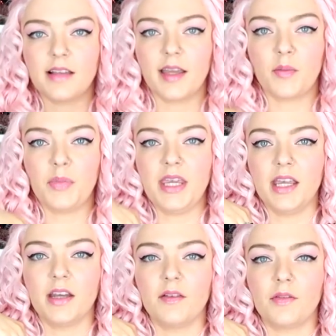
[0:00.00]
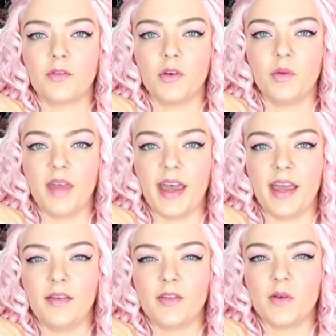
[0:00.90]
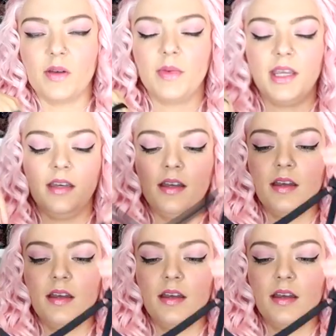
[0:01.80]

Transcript: like peeking through there, you see what I mean?